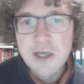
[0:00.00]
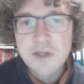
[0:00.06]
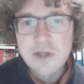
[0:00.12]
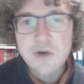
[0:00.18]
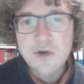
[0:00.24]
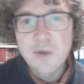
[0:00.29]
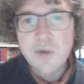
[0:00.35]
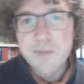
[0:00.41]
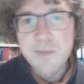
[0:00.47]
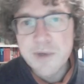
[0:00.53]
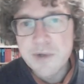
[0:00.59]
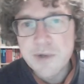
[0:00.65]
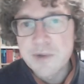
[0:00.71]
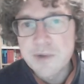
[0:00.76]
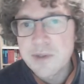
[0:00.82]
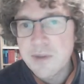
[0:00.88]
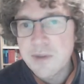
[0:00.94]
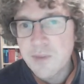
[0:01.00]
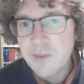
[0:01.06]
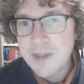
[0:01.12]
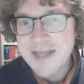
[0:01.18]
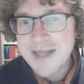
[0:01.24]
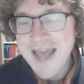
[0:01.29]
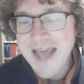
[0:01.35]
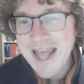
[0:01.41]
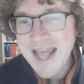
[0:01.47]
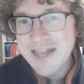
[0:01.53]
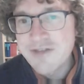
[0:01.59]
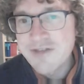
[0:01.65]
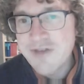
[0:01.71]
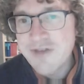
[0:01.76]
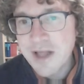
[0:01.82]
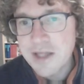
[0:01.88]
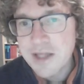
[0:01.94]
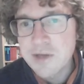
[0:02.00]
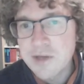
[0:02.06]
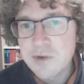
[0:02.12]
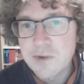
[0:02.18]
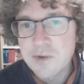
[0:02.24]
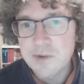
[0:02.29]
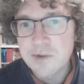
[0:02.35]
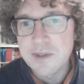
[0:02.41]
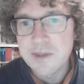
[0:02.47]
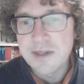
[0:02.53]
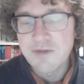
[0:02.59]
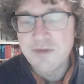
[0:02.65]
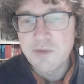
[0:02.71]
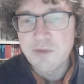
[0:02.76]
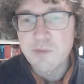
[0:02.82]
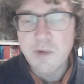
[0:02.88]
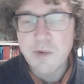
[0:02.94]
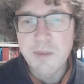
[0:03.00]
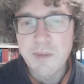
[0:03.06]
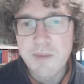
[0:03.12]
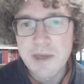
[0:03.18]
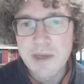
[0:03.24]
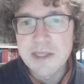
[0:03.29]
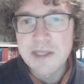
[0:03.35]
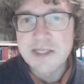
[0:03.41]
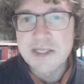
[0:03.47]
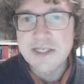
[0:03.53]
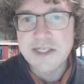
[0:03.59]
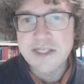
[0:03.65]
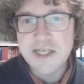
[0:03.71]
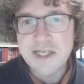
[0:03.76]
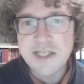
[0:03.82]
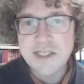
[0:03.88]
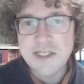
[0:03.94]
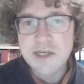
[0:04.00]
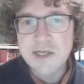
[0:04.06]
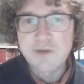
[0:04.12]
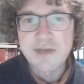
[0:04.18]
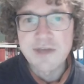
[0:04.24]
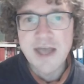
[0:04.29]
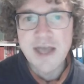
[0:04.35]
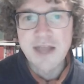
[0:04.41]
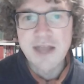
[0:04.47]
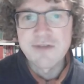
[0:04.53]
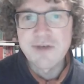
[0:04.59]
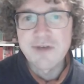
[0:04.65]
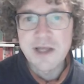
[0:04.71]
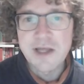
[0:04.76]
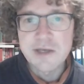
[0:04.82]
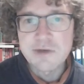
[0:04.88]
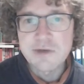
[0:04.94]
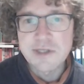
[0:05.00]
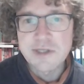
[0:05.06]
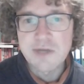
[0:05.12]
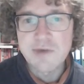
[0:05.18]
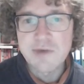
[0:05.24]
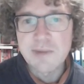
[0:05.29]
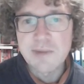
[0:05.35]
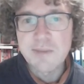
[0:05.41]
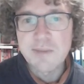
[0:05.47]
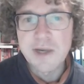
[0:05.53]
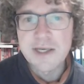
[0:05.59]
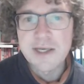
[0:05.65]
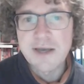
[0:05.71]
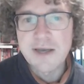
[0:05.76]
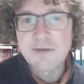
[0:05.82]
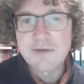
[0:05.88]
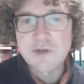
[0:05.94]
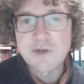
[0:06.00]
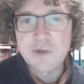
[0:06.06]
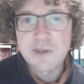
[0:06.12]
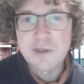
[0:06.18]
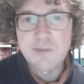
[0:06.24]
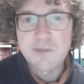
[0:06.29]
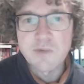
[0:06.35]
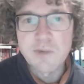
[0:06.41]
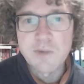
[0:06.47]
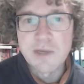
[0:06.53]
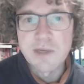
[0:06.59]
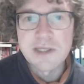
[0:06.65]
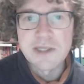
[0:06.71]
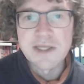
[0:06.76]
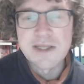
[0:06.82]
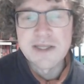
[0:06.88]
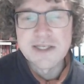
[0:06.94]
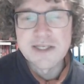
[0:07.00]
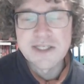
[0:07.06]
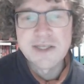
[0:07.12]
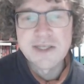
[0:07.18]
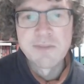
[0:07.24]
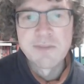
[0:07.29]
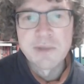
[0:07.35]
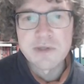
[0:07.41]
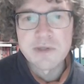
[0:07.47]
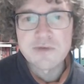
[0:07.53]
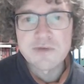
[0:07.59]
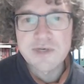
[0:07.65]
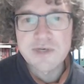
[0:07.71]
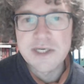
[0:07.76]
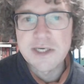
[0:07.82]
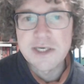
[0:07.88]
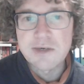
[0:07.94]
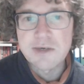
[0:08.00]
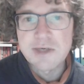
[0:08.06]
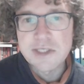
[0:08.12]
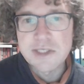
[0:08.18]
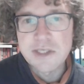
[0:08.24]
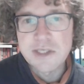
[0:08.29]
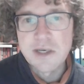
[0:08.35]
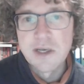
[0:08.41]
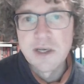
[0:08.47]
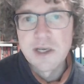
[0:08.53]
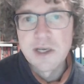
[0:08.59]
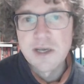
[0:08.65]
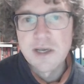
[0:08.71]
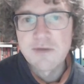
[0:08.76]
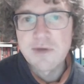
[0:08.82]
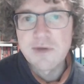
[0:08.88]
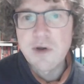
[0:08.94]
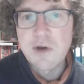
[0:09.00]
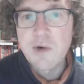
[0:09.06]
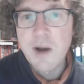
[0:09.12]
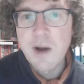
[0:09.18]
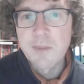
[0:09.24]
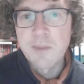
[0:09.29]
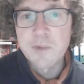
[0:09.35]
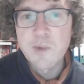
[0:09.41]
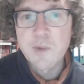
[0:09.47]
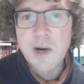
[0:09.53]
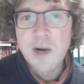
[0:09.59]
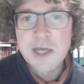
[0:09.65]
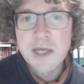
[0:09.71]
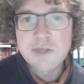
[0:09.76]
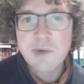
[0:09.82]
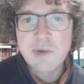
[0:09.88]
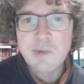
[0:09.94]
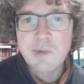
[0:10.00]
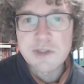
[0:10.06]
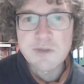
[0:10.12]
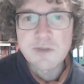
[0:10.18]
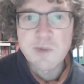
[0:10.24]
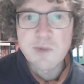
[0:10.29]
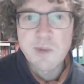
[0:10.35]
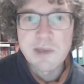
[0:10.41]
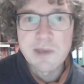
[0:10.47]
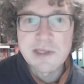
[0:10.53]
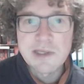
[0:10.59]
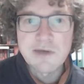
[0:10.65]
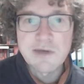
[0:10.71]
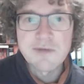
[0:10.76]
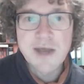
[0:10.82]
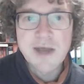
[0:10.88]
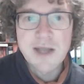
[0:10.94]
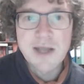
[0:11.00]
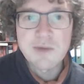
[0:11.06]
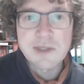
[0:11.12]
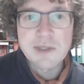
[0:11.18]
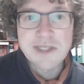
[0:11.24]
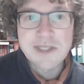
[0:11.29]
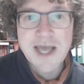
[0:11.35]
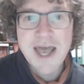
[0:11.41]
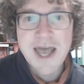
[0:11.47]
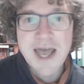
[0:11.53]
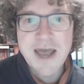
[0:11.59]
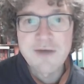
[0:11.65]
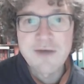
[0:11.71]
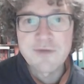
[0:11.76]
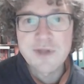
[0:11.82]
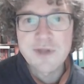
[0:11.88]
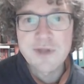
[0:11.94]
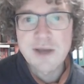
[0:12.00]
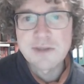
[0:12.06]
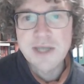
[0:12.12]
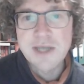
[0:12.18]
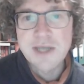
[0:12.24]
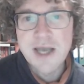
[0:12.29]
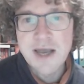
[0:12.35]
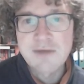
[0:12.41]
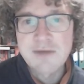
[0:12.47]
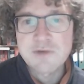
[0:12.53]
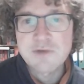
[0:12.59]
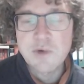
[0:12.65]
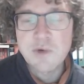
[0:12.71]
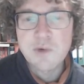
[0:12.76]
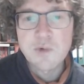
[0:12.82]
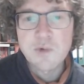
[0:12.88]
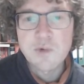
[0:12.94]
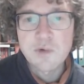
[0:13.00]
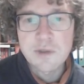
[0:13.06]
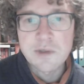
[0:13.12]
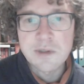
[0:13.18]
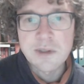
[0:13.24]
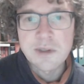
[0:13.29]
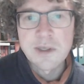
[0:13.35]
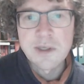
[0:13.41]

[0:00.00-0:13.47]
to compute the end value, the different probabilities essentially of the end values that we might have. So the probability in this simple tree here is, if you go up twice, well, what's the probability of that? Well, it's a half times a half, so a quarter.